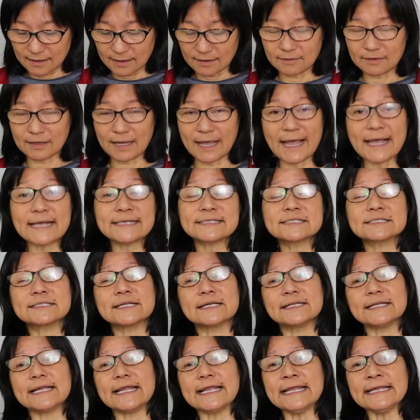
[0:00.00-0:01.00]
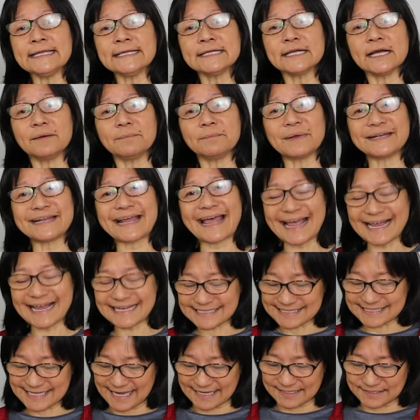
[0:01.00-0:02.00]
as the income and
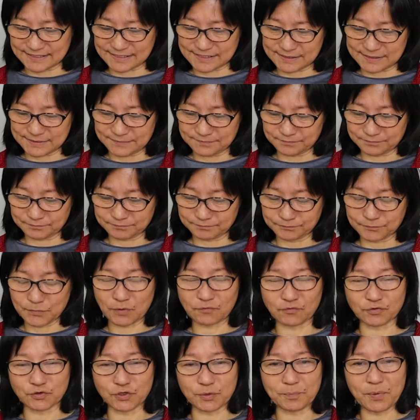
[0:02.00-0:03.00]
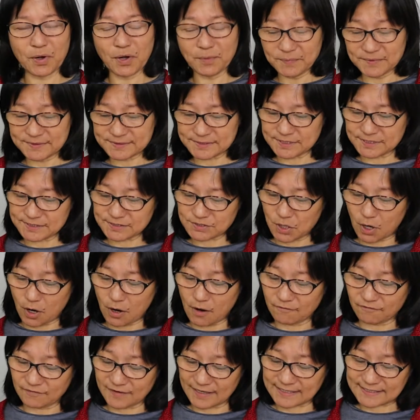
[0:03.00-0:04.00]
assets for the purposes
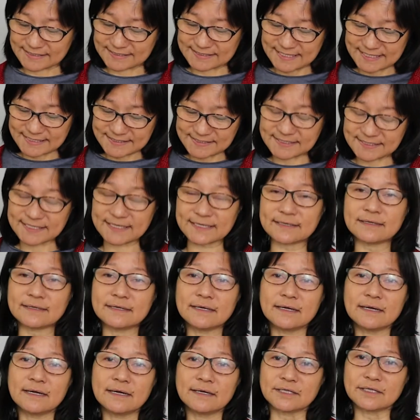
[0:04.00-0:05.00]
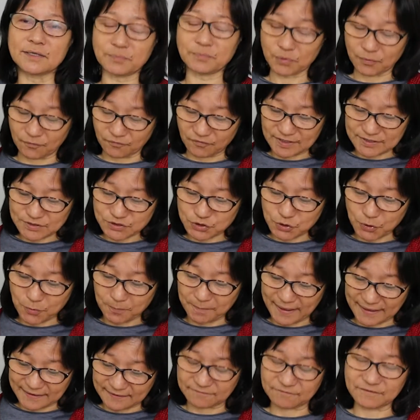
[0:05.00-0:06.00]
of accessing the provincial
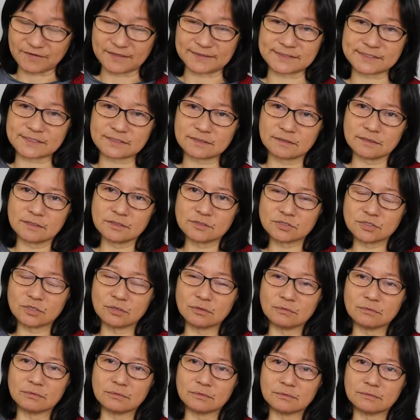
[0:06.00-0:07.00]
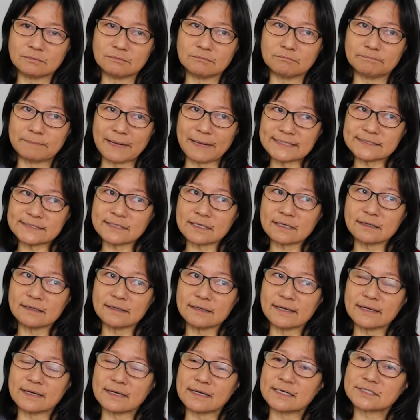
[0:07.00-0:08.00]
benefits. So
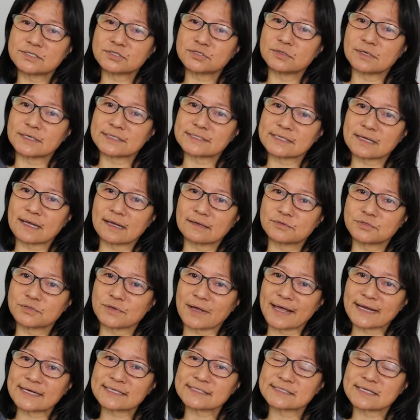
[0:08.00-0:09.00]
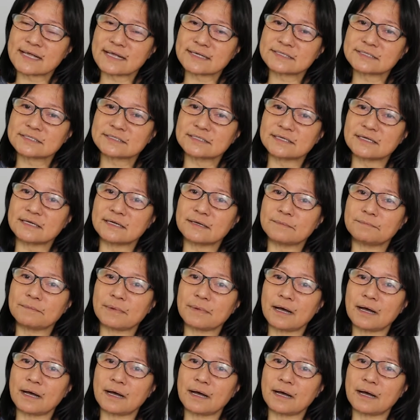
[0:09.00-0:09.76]
basically is to access the